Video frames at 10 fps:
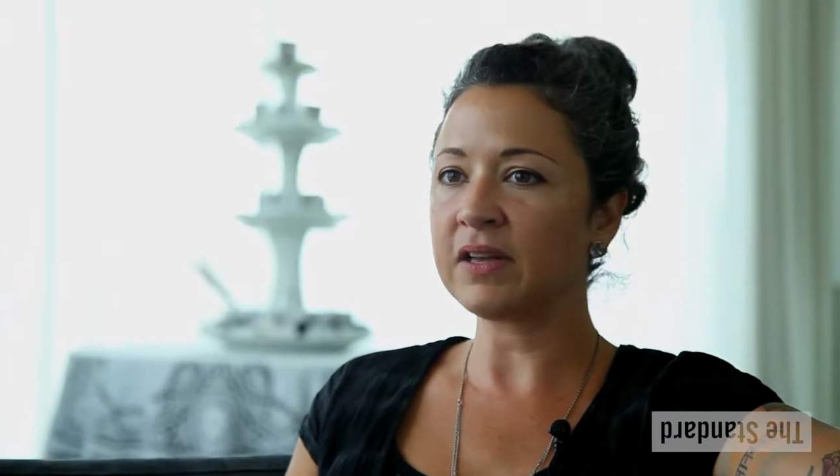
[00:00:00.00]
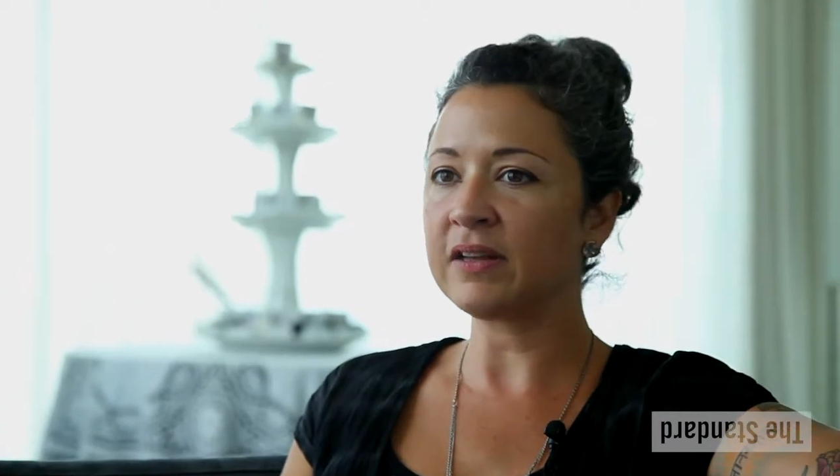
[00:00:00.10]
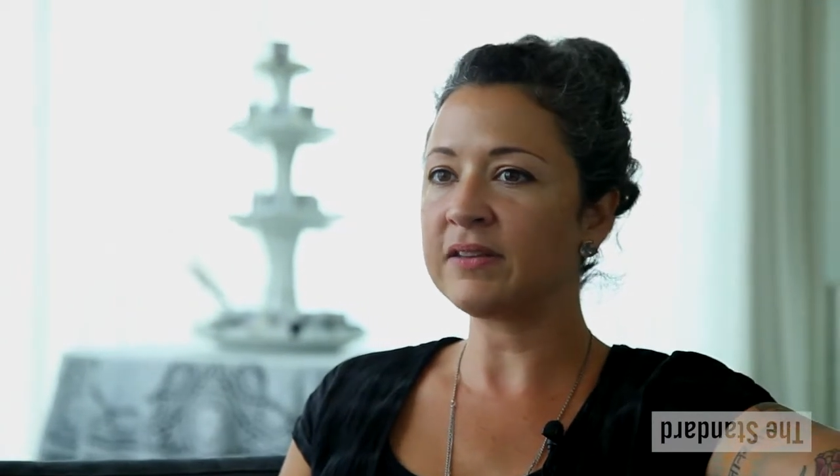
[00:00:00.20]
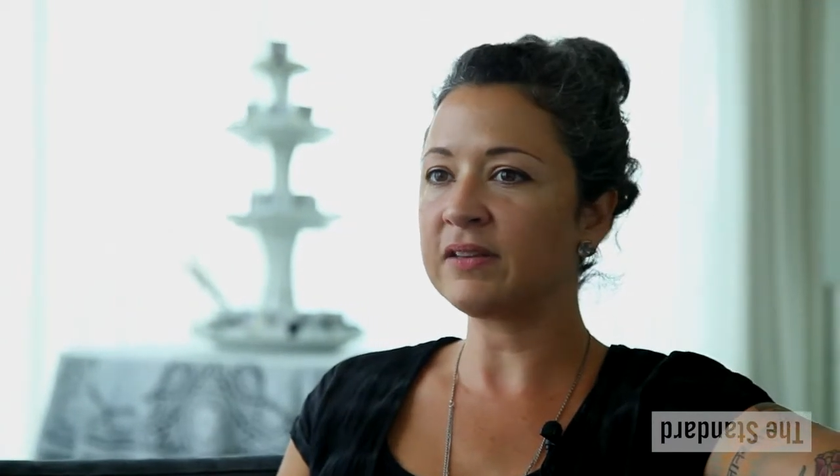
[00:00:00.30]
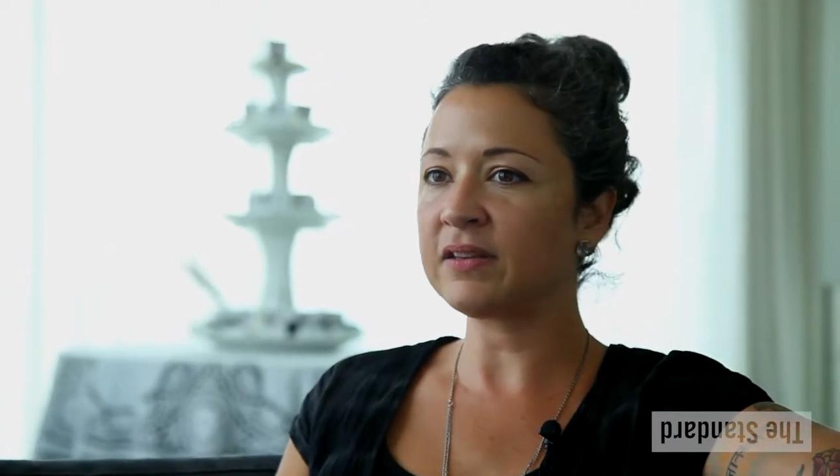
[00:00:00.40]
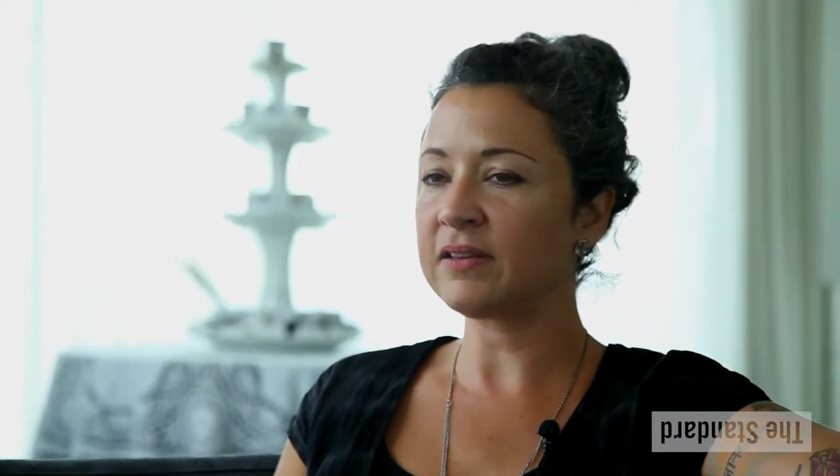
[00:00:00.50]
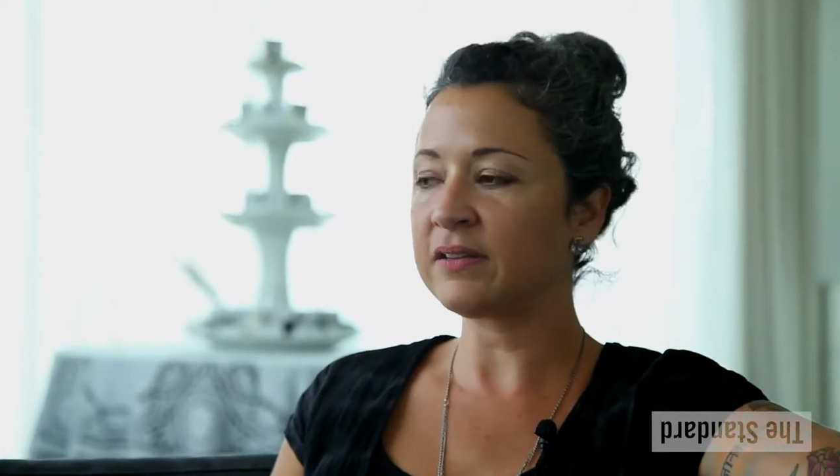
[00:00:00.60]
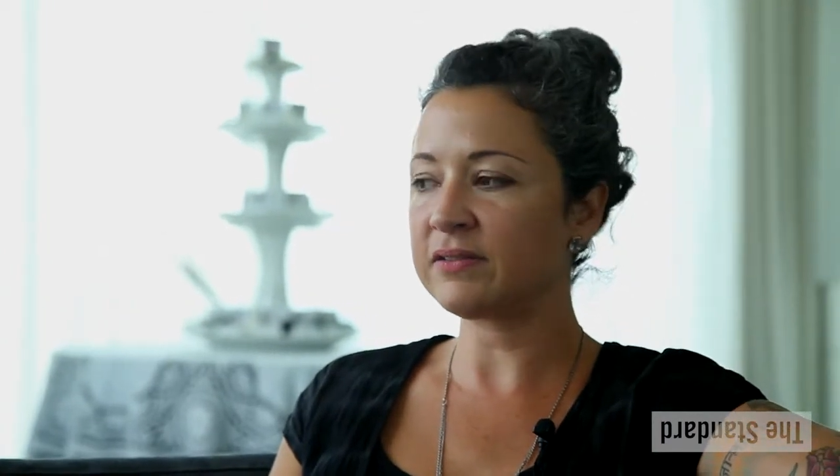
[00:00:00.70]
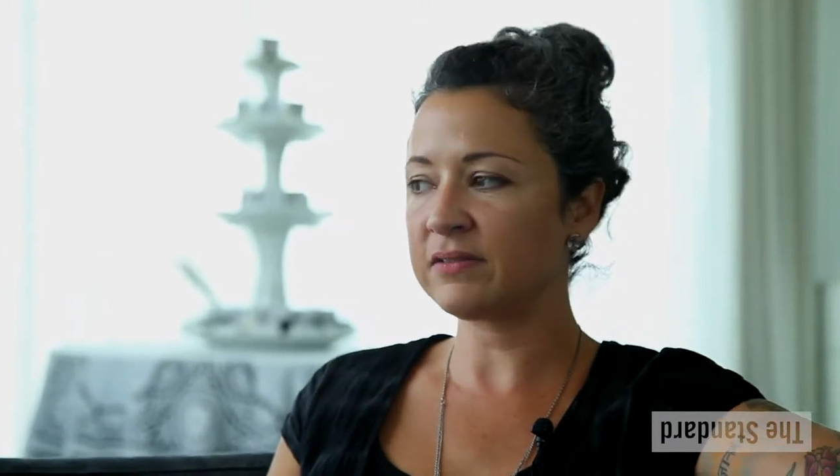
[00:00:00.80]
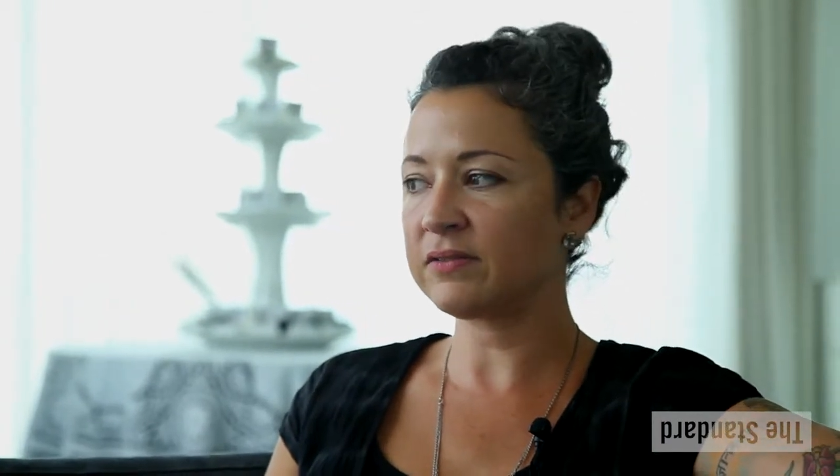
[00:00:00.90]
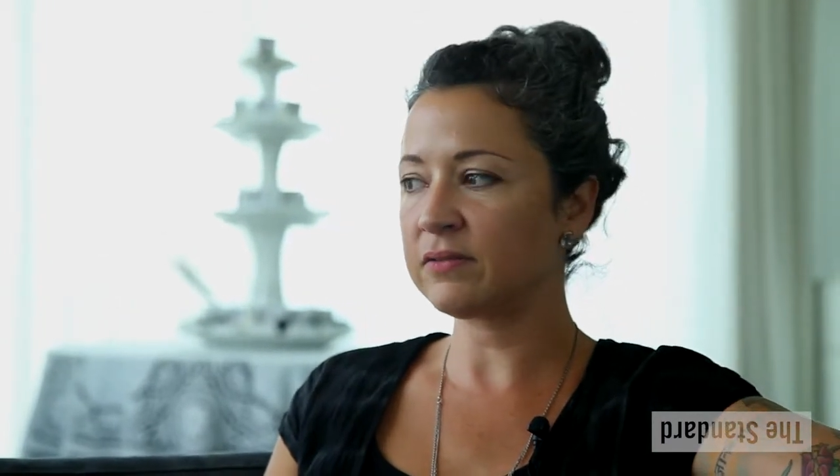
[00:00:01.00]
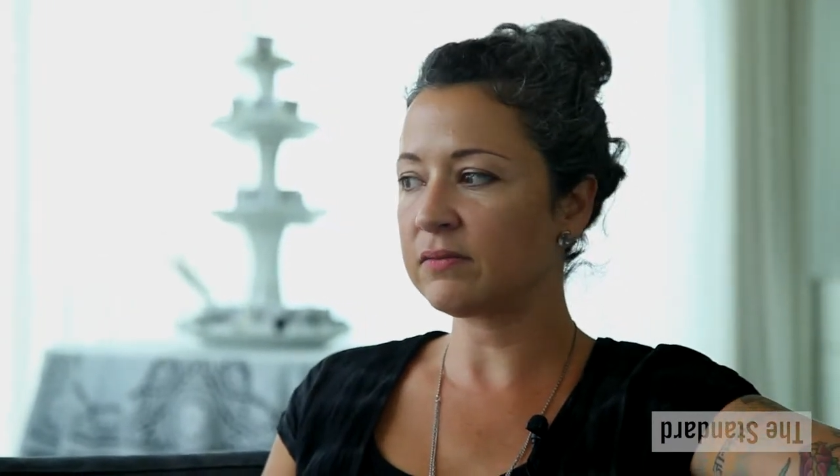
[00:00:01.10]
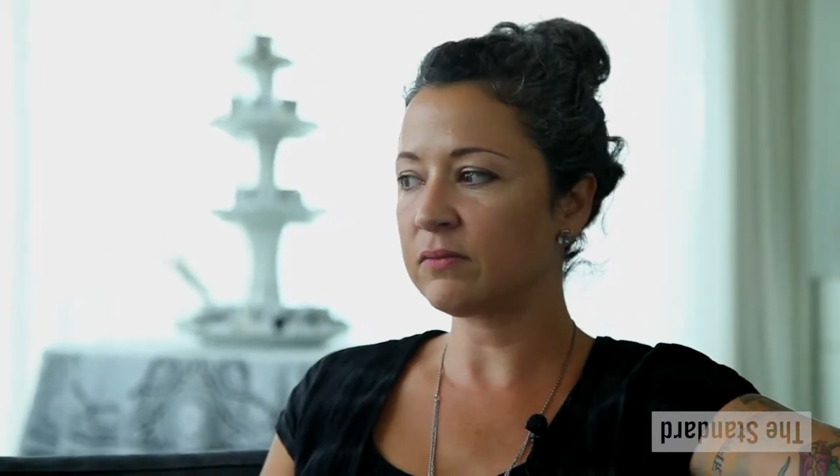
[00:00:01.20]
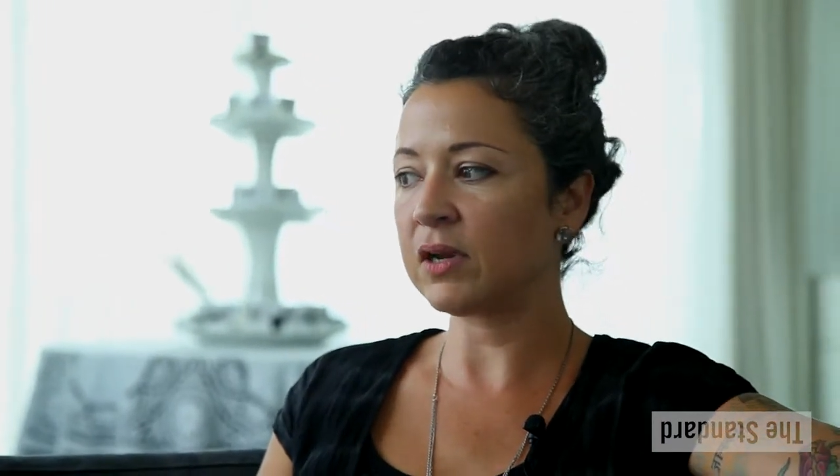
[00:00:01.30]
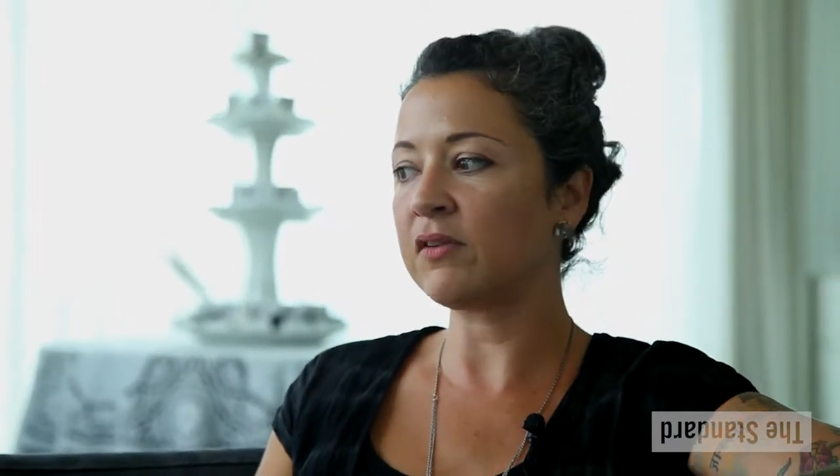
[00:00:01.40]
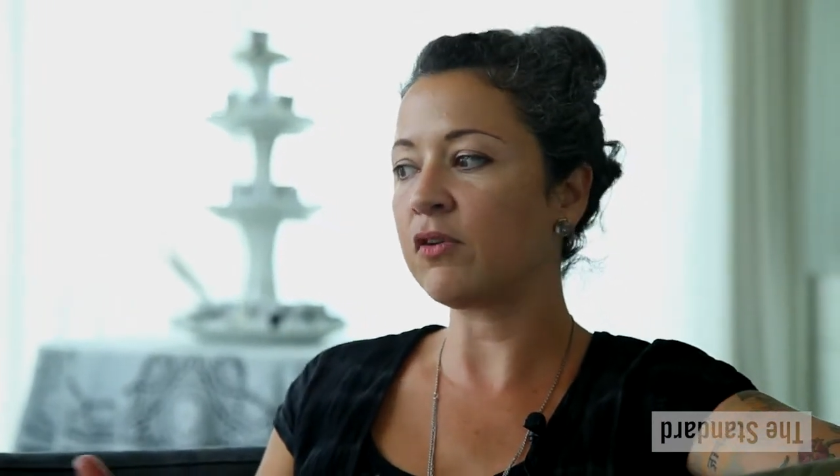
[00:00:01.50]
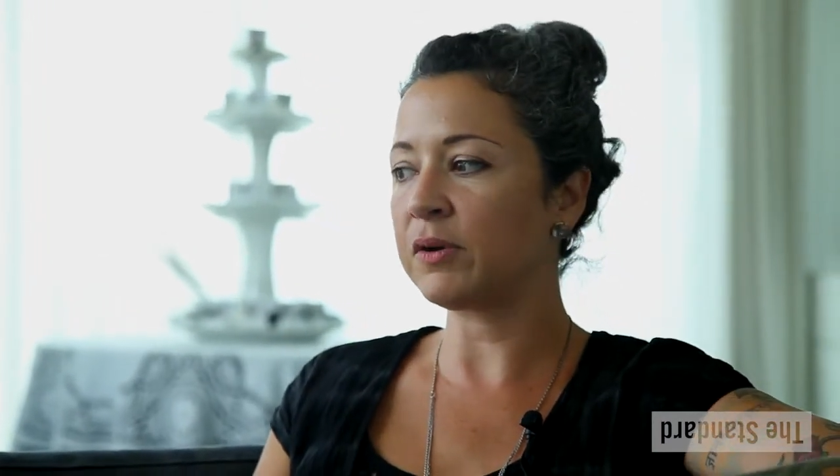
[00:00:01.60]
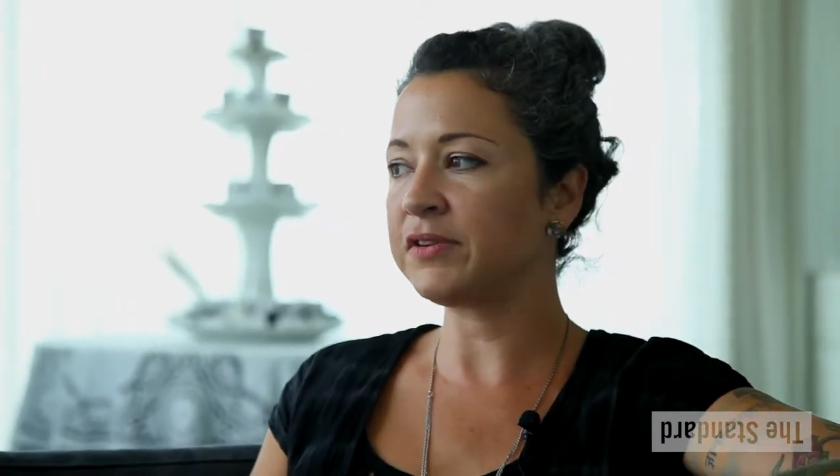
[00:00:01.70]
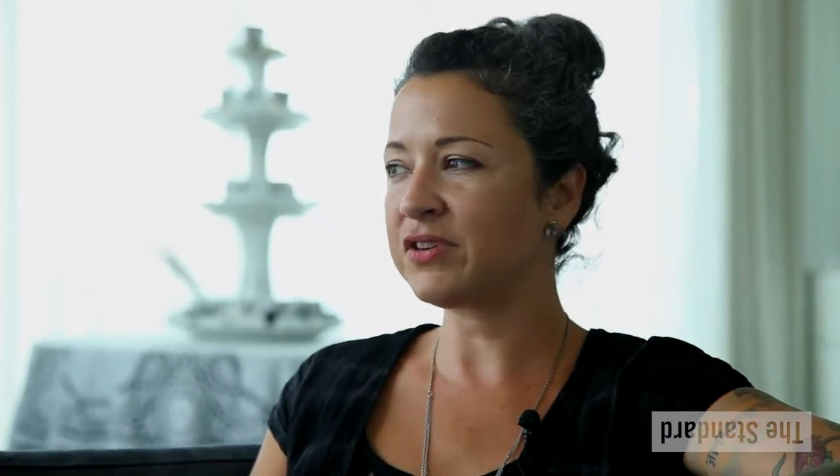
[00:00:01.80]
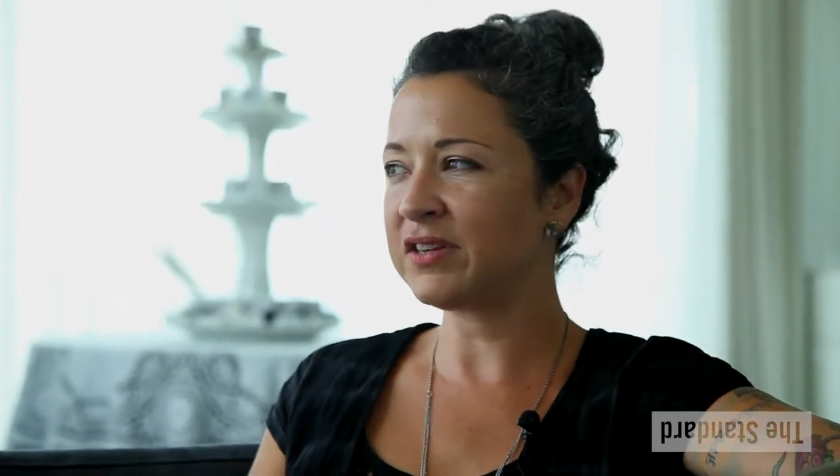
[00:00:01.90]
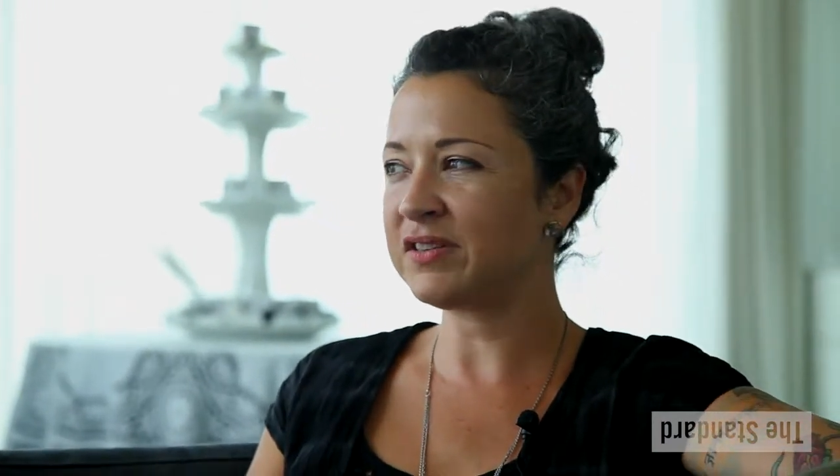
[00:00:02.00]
and I think that that's what I've always tried to